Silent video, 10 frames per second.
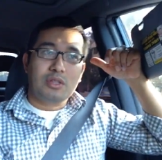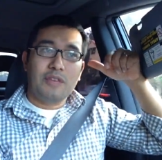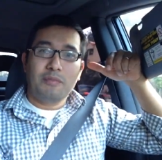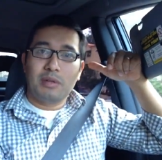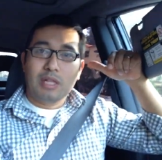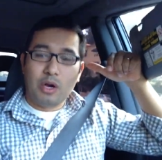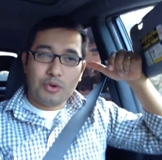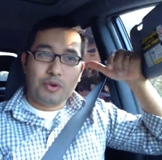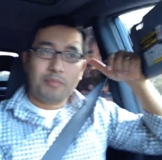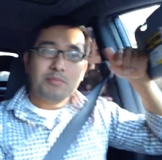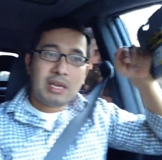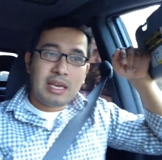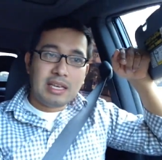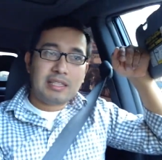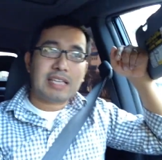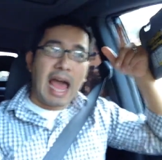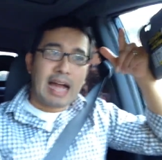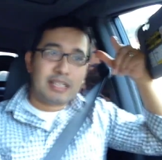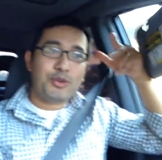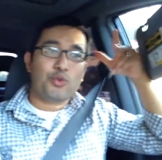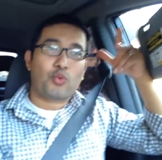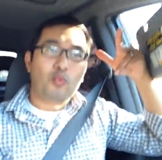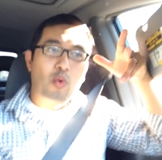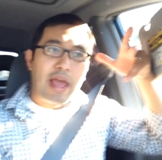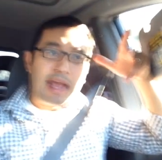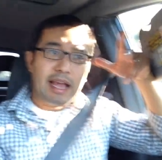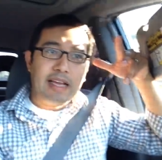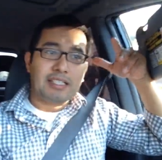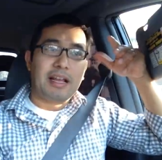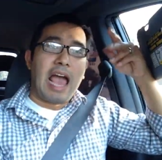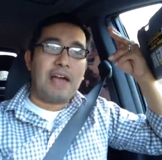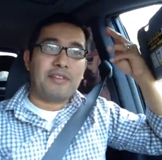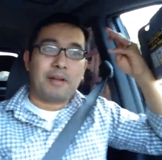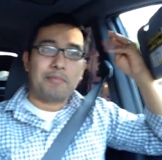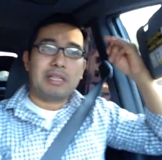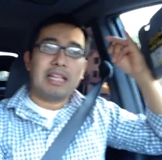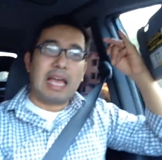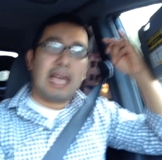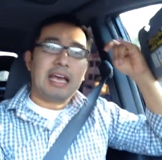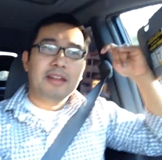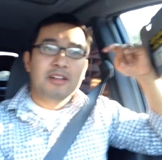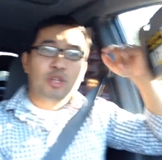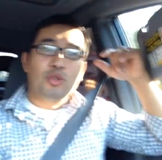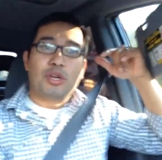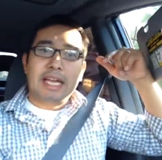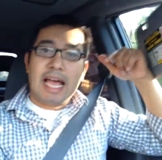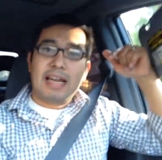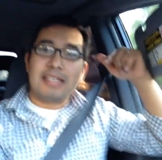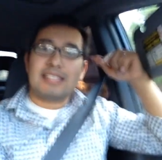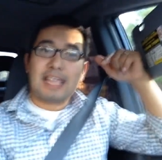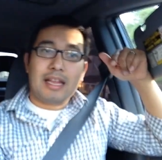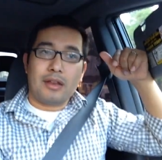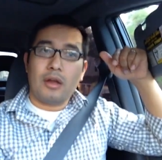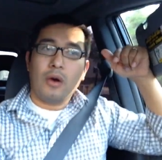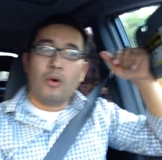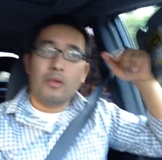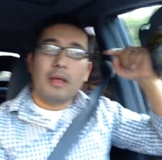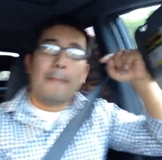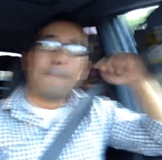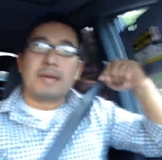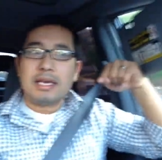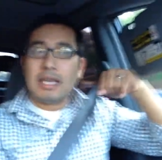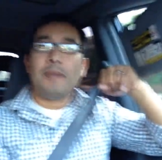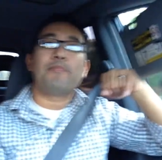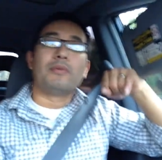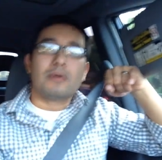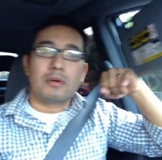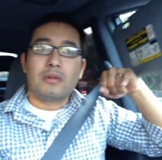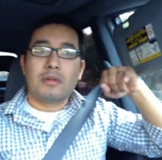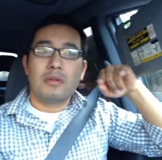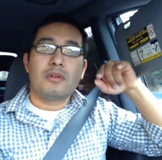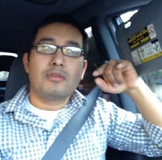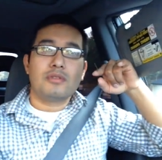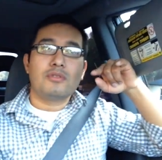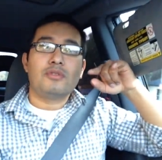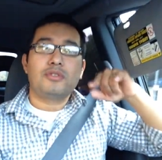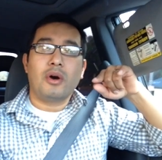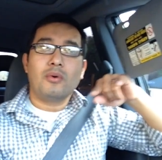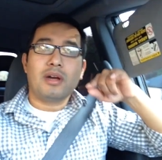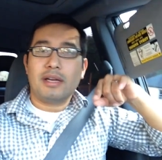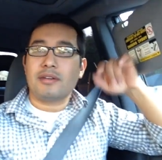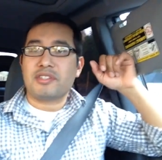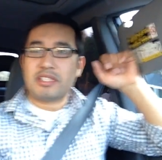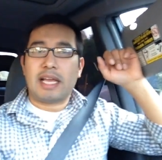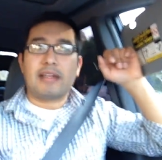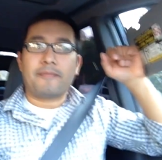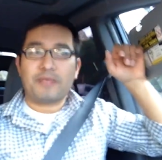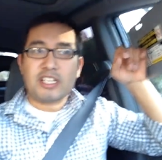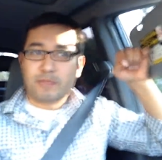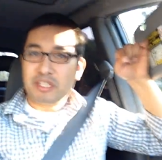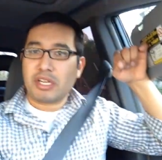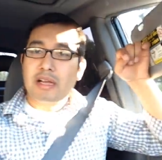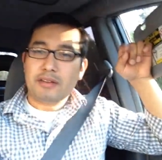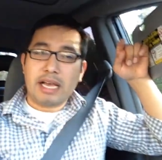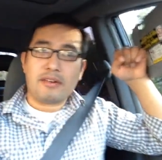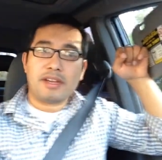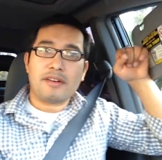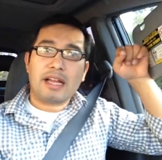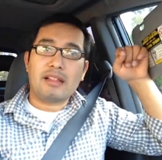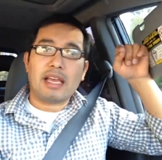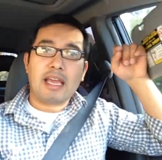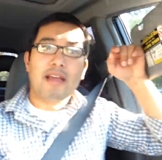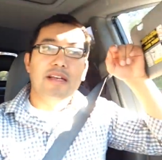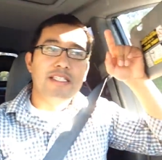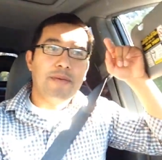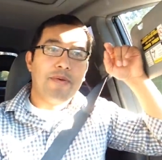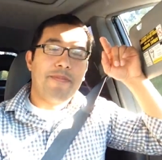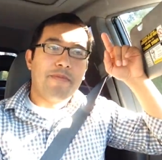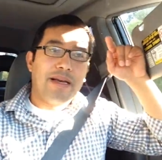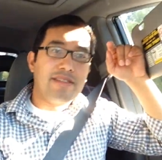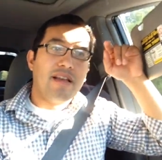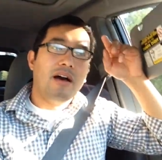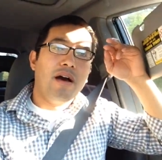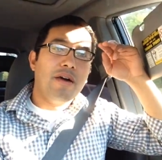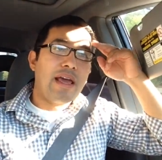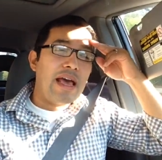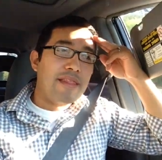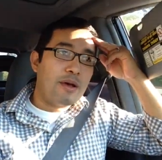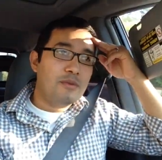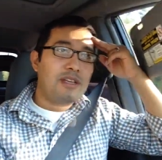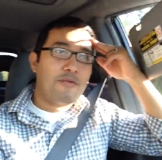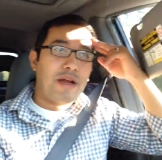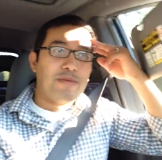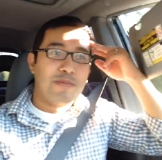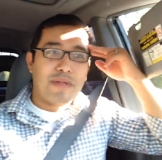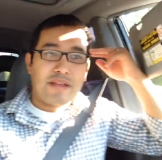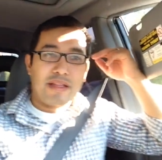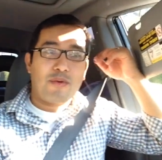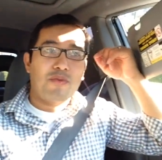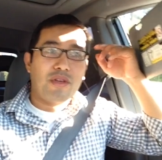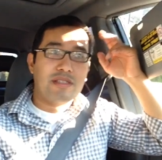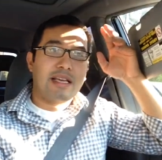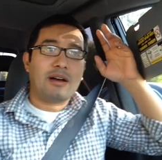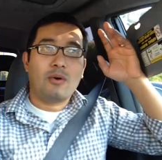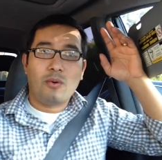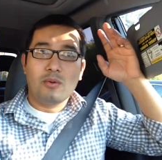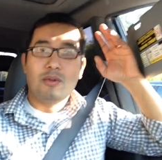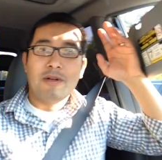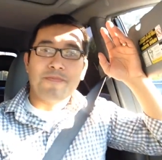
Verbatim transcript: know, living below your means, acting your wage, having a plan, learning how to say no, people don't understand it, especially out, out here in L A. Some people might say, oh yeah, the whole Dave Ramsey plan, that whole thing's like a whole,